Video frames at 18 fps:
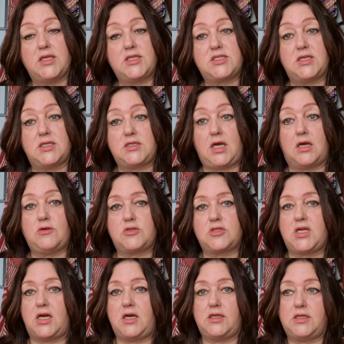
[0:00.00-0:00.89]
I sit
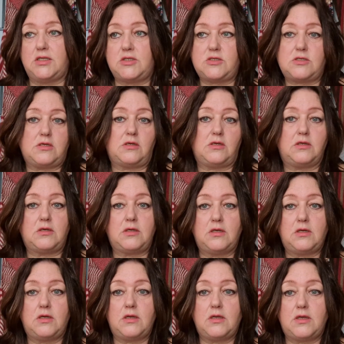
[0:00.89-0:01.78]
outside, it's
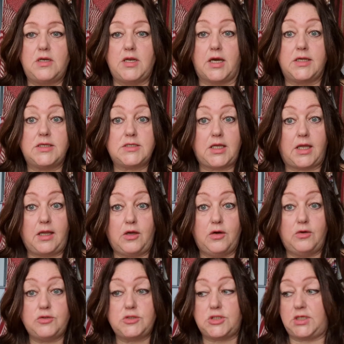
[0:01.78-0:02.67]
nice and
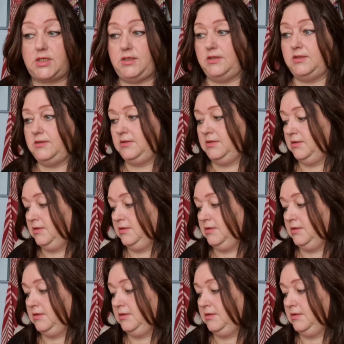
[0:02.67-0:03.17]
cozy.